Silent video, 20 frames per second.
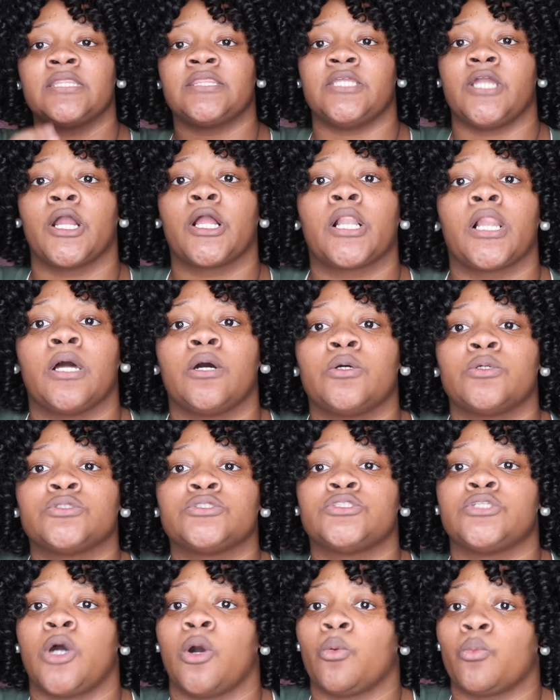their
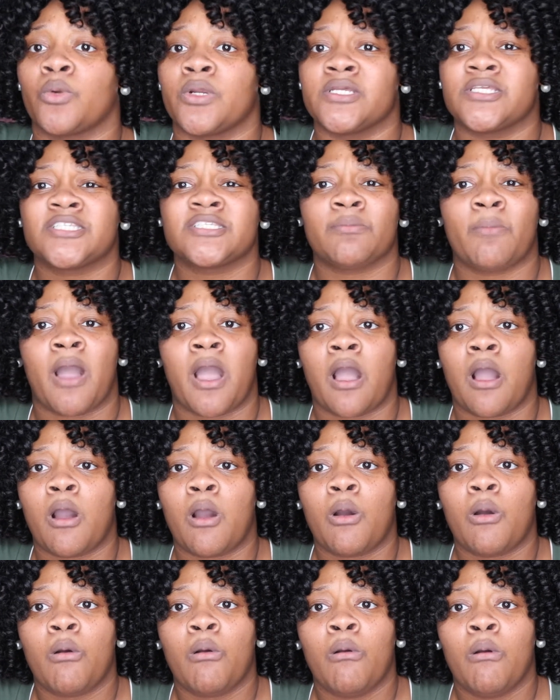clothes don't run
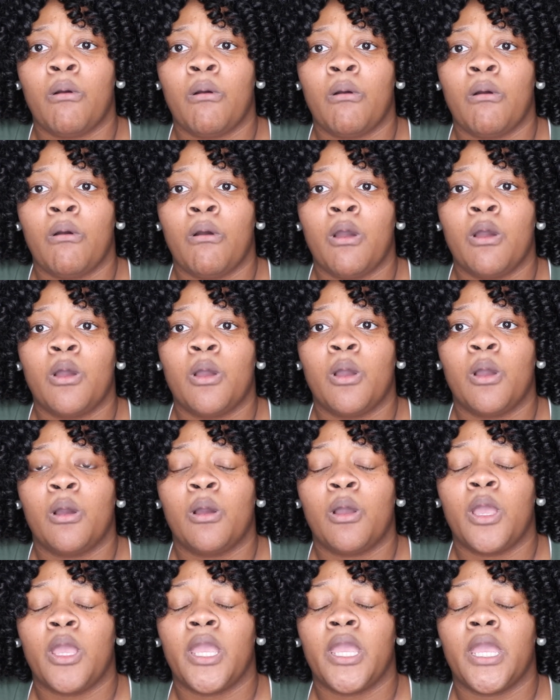small
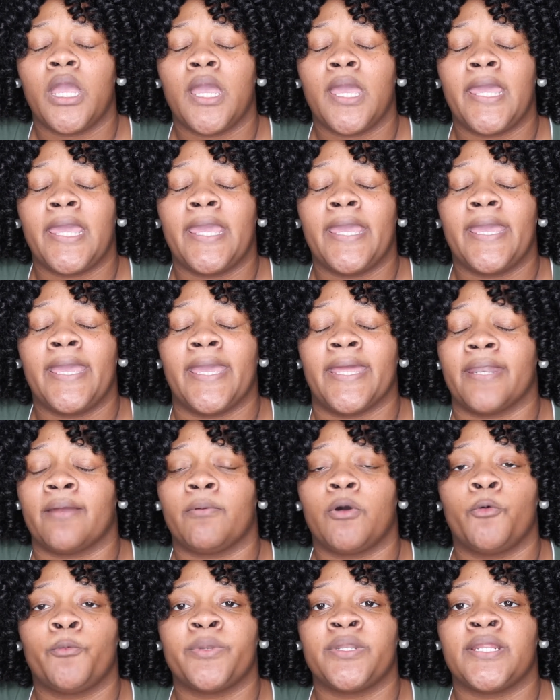and I'm
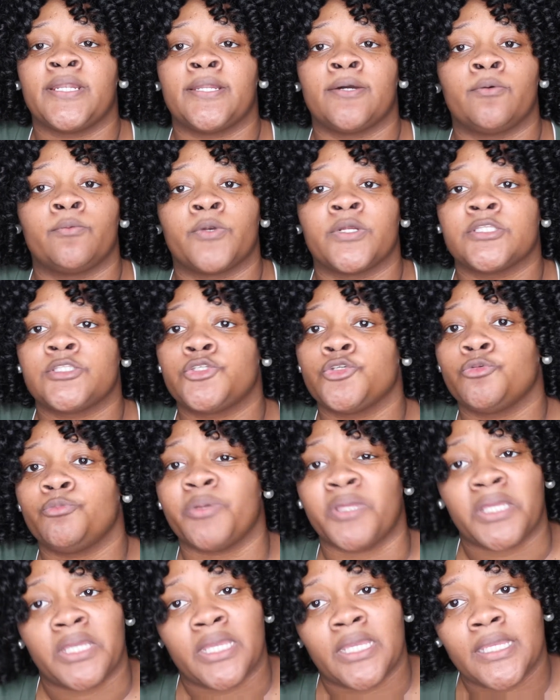hoping they don't run too
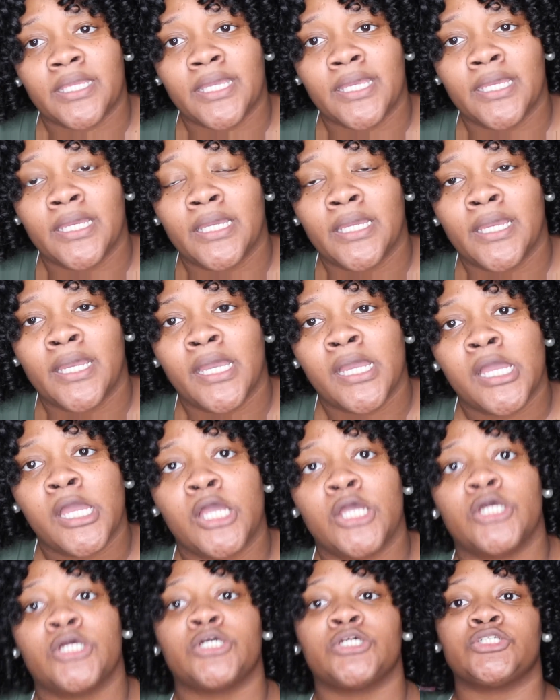big
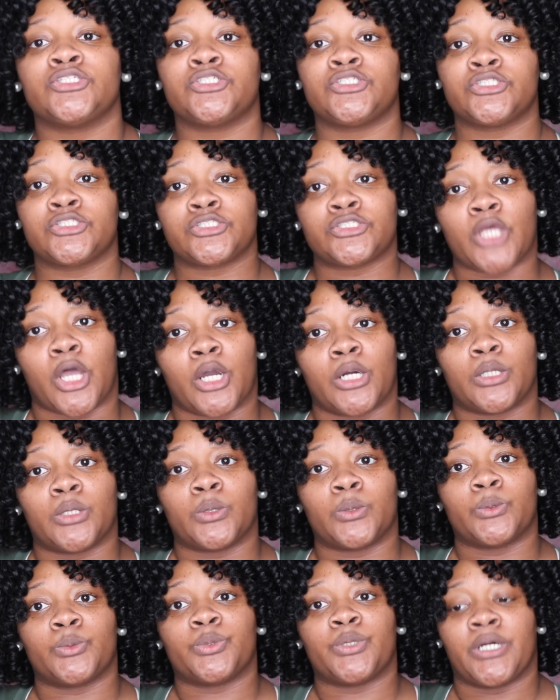
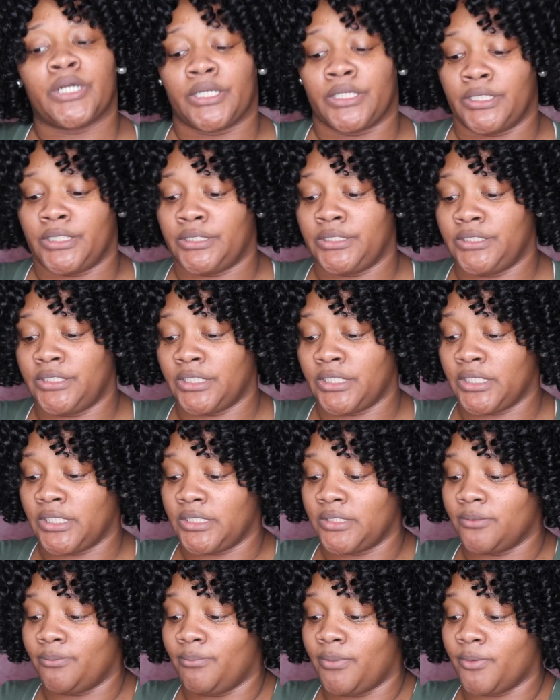so
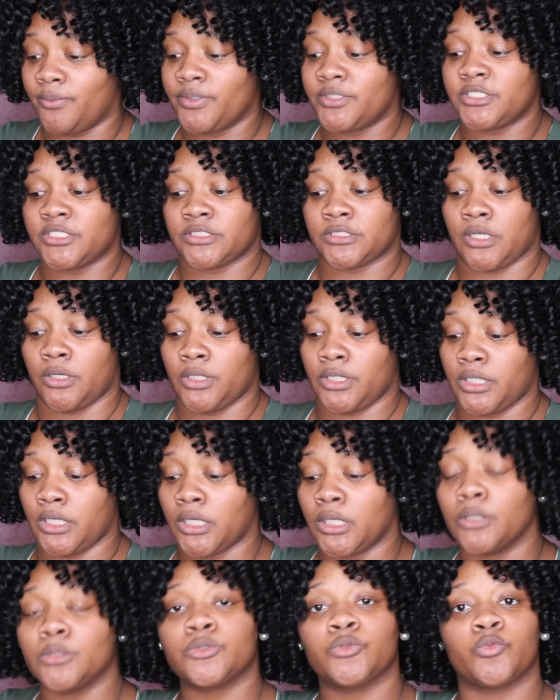yeah but we just gonna
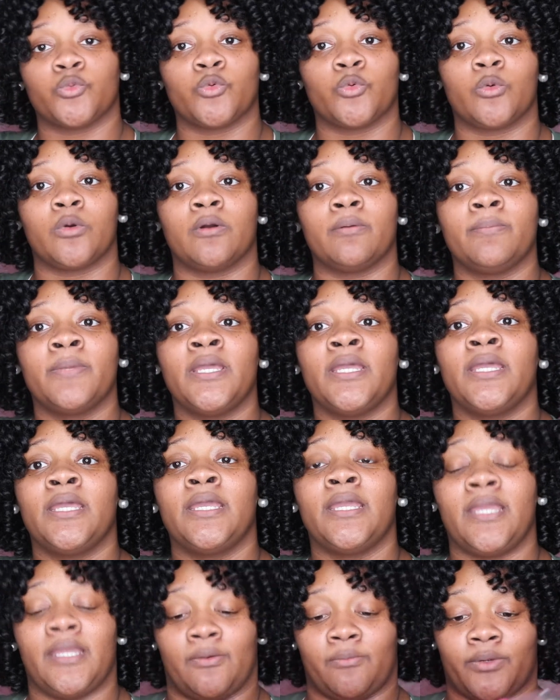go through them
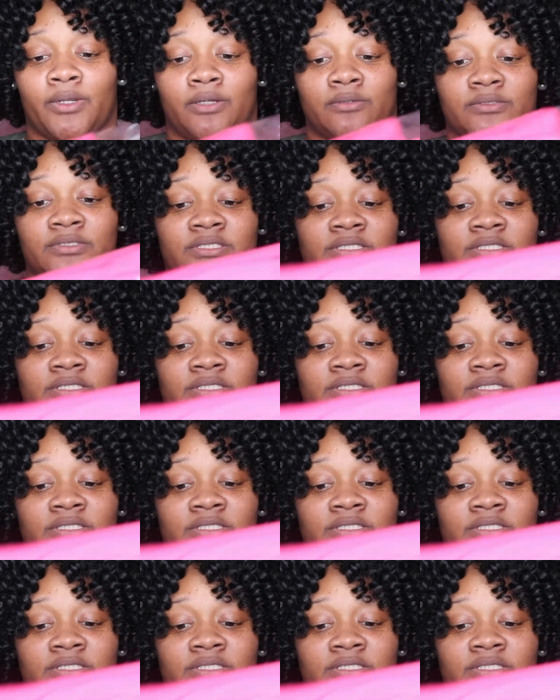and we're gonna